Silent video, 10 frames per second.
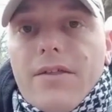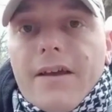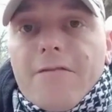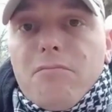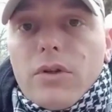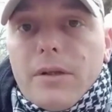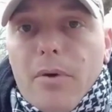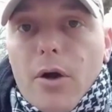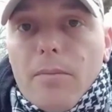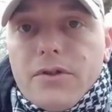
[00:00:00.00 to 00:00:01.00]
to think of
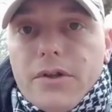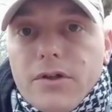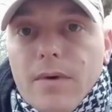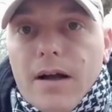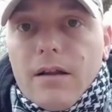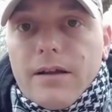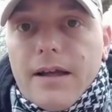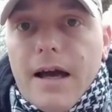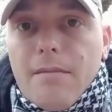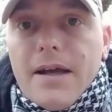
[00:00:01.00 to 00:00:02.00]
multi-purposing as well.
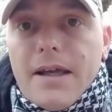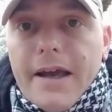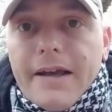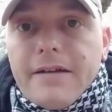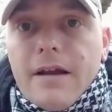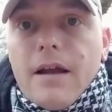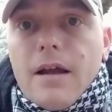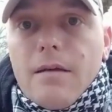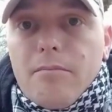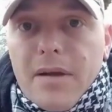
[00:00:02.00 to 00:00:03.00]
Can my kit
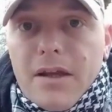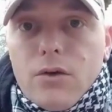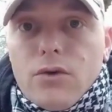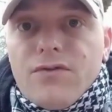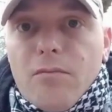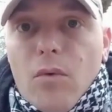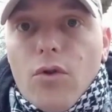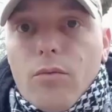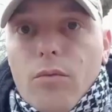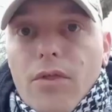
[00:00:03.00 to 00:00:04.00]
be used for more
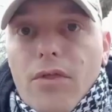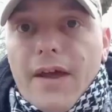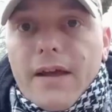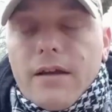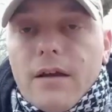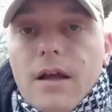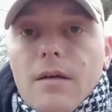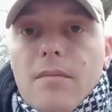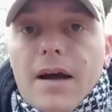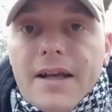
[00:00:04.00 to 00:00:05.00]
than one thing?
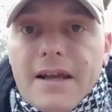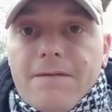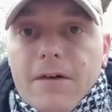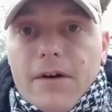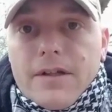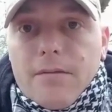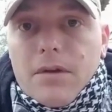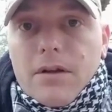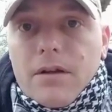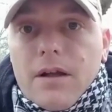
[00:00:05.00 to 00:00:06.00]
My knife, for
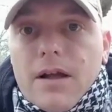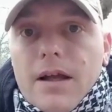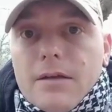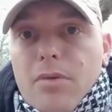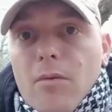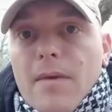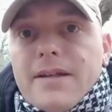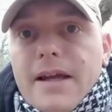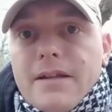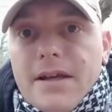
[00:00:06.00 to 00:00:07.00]
example, is part of my
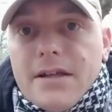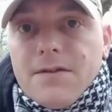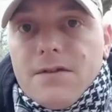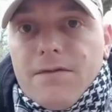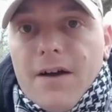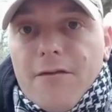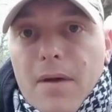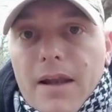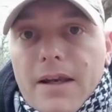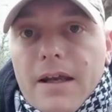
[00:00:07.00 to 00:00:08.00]
10 C's of
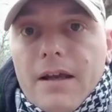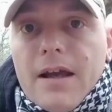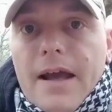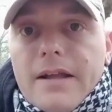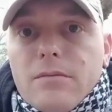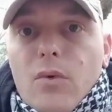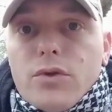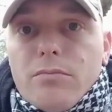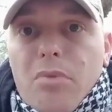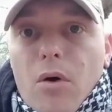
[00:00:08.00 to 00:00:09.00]
survivability. It's the
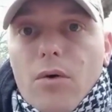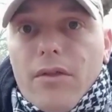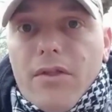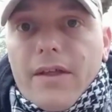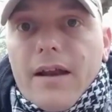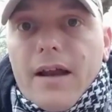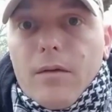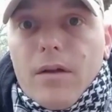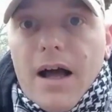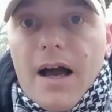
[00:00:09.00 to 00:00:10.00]
most important thing that I will